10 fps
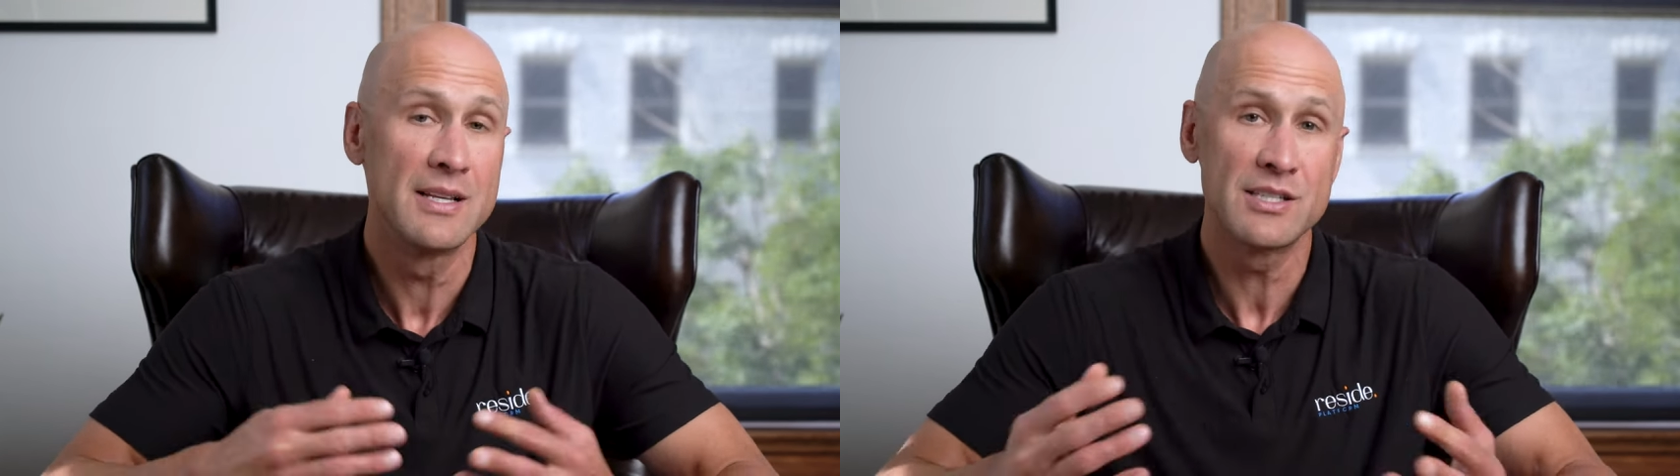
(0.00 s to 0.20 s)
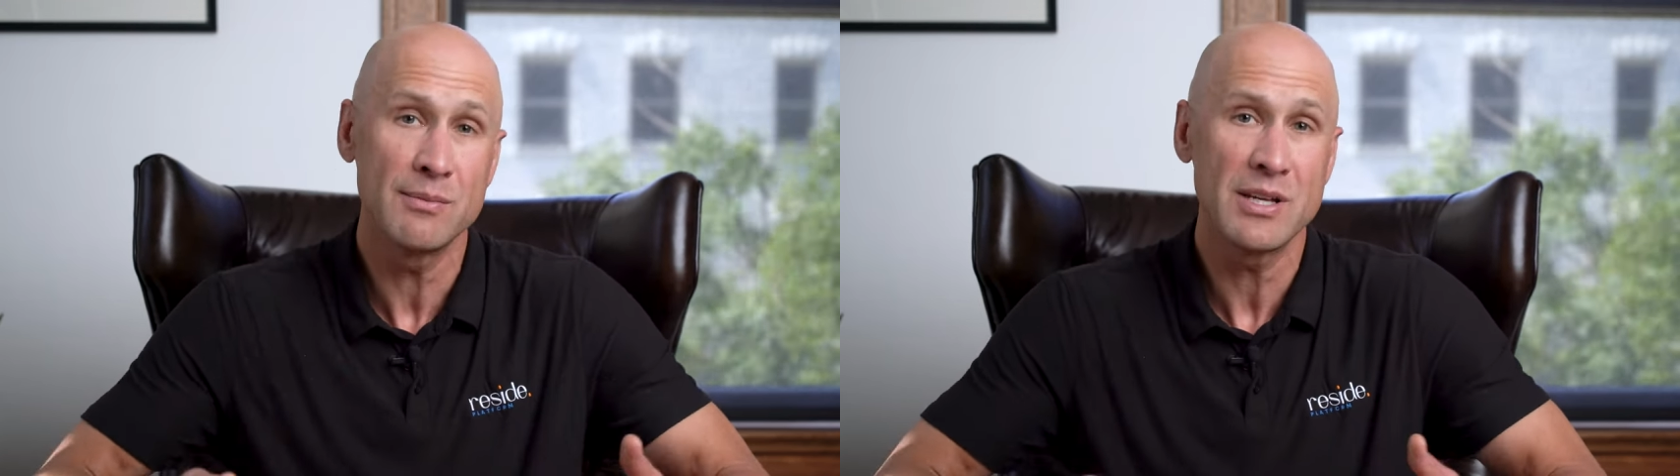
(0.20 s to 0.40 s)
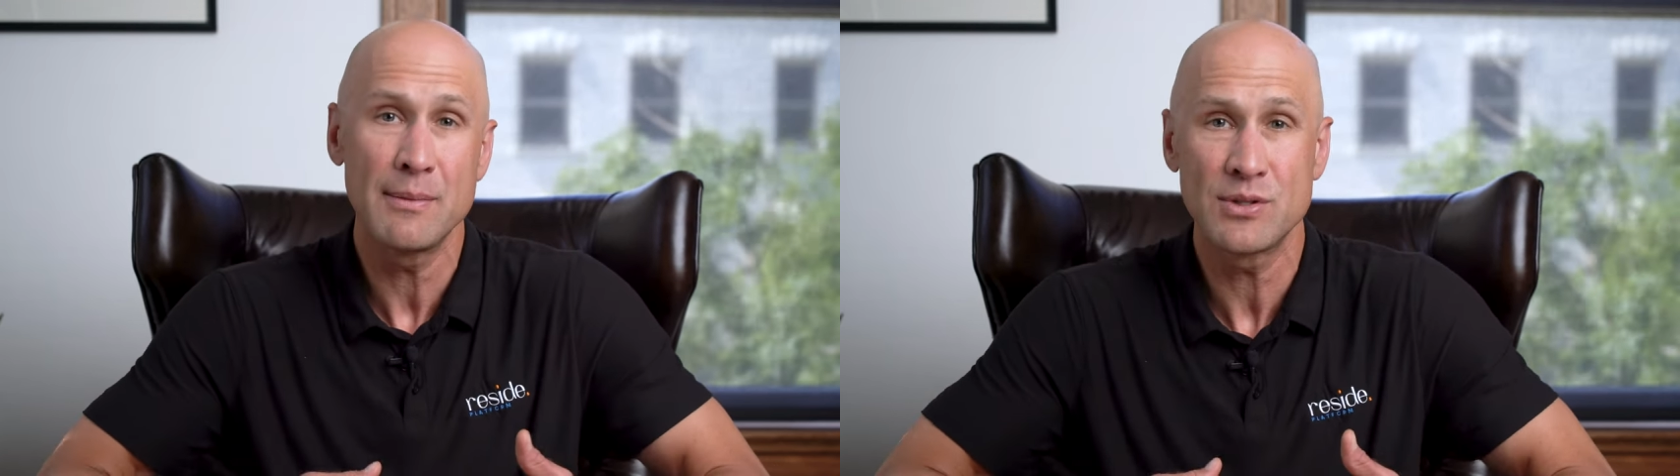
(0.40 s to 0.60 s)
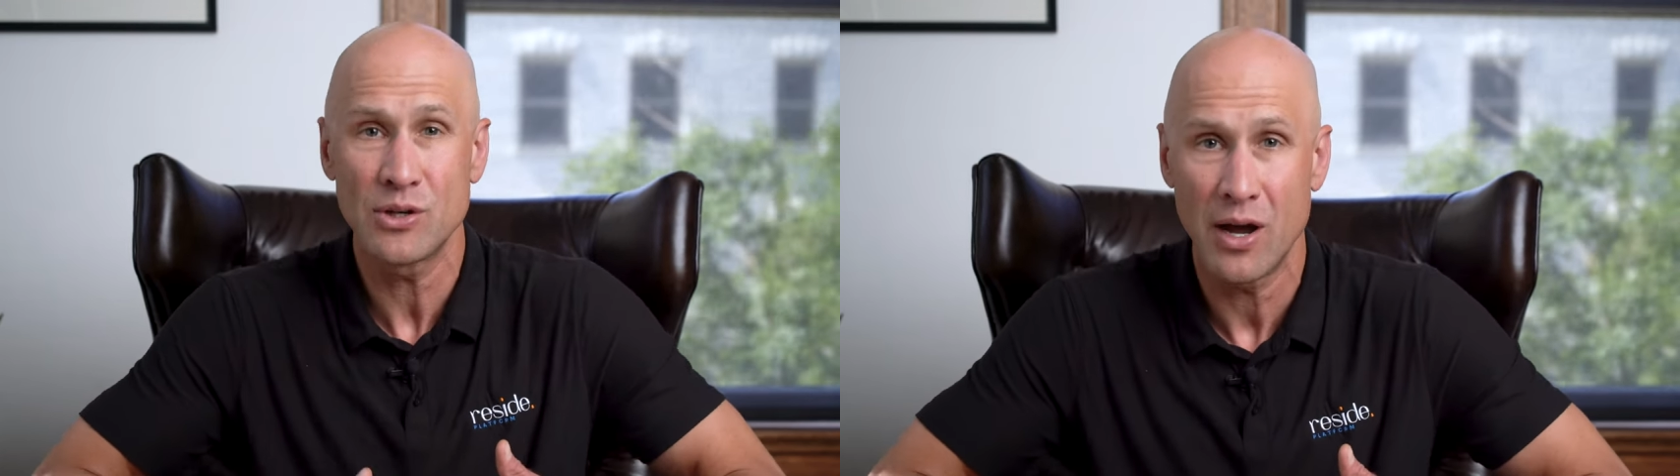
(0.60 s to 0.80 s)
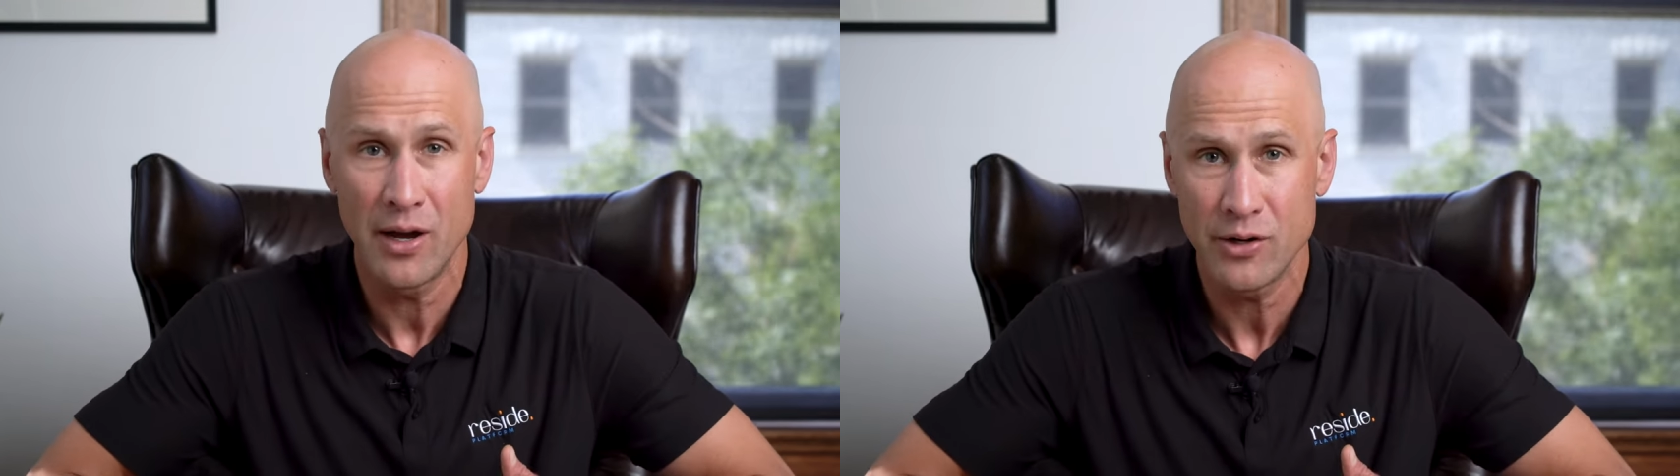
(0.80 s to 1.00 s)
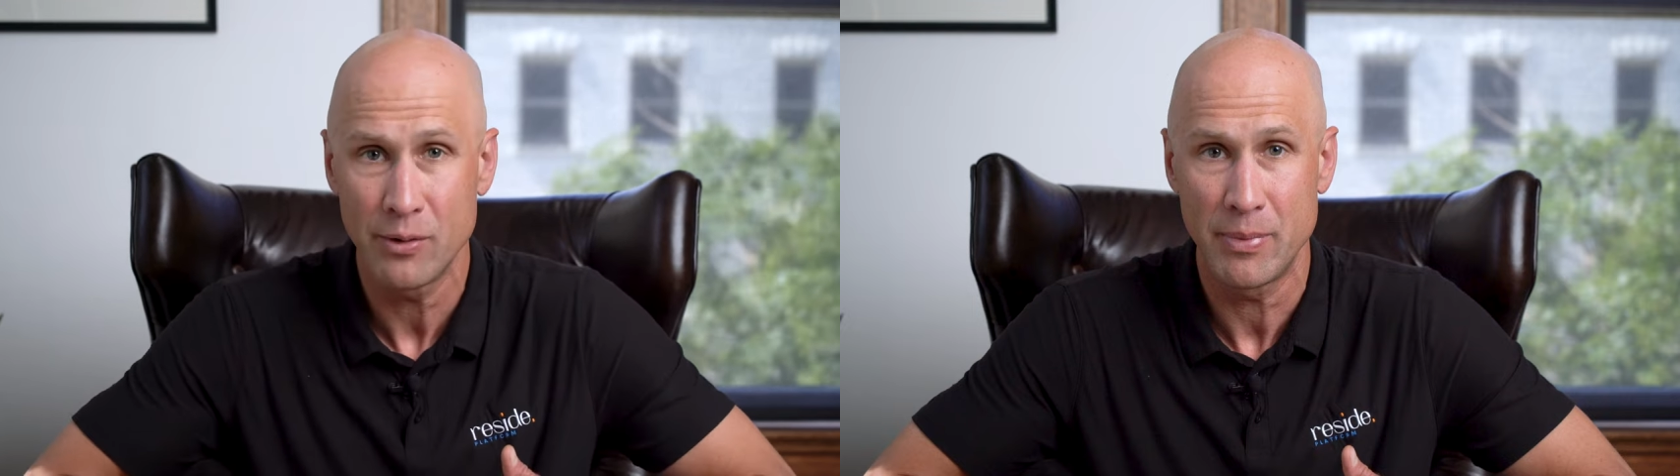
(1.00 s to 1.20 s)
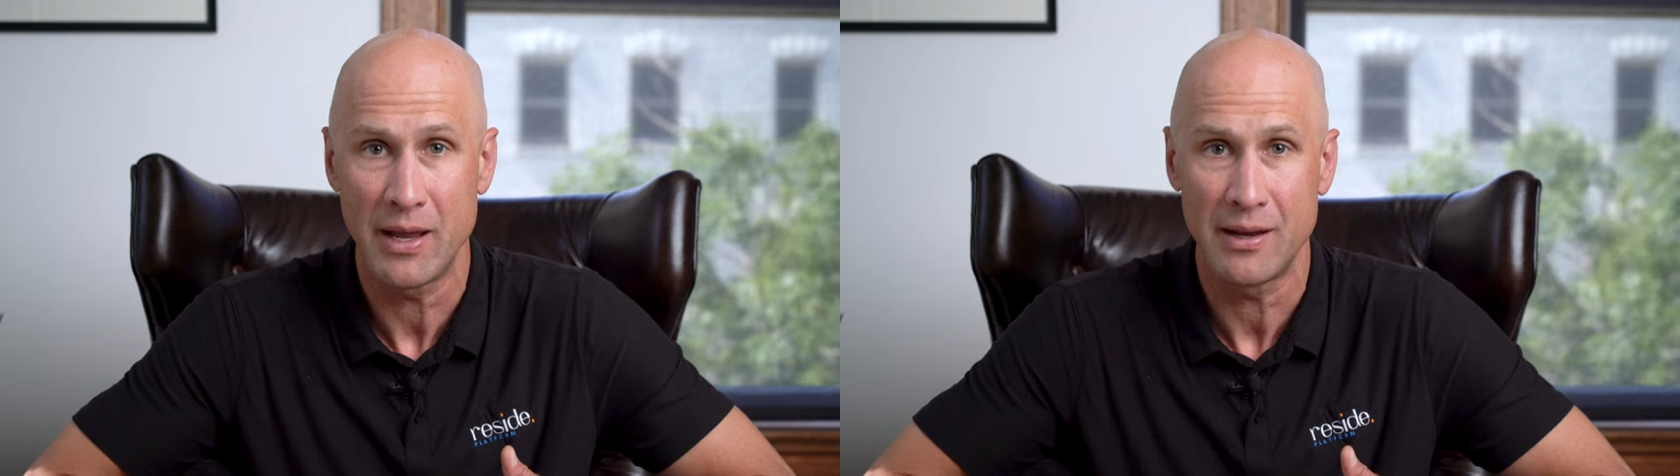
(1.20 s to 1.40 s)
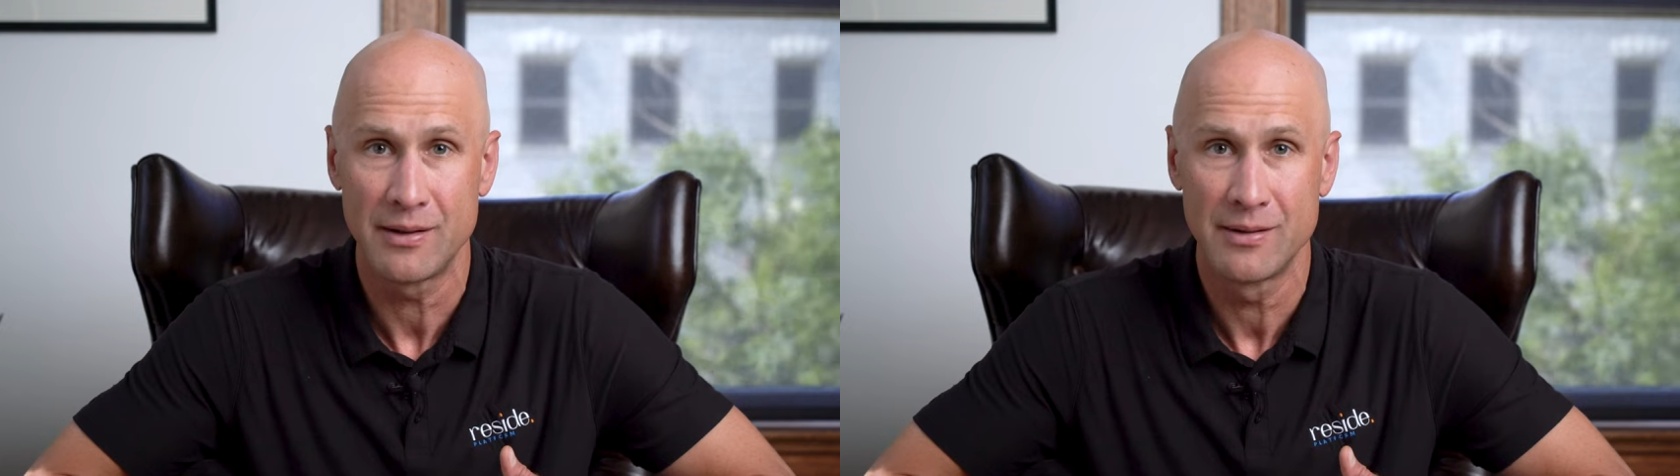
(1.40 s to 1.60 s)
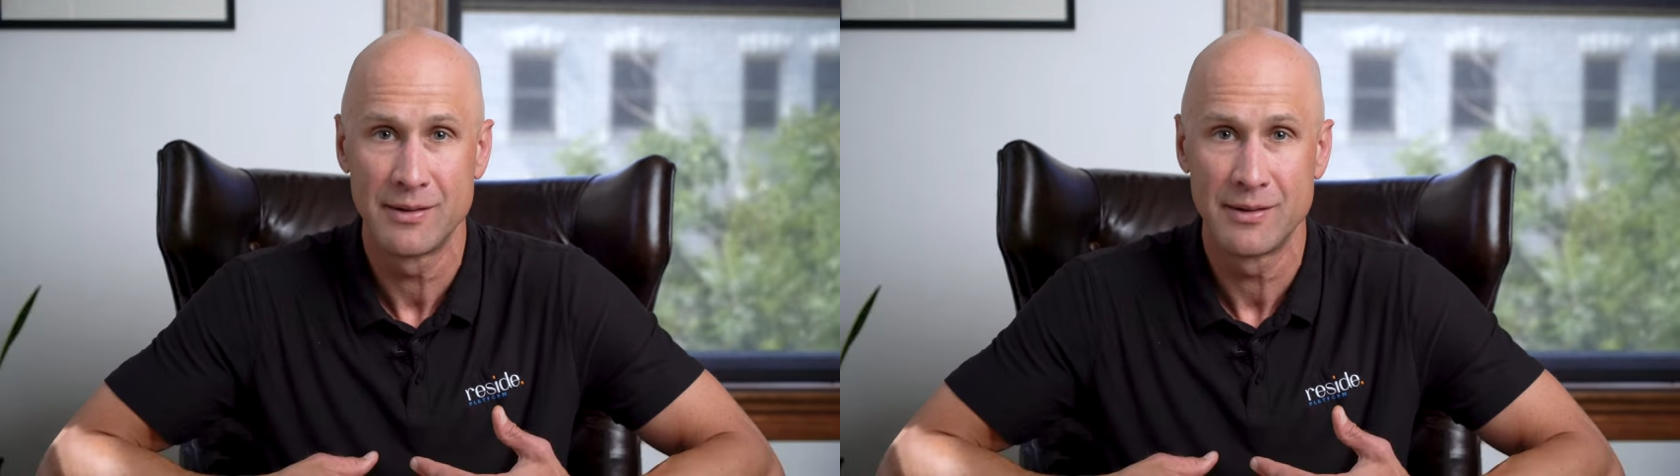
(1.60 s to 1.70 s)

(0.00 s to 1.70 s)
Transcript: sometimes they're underpaid.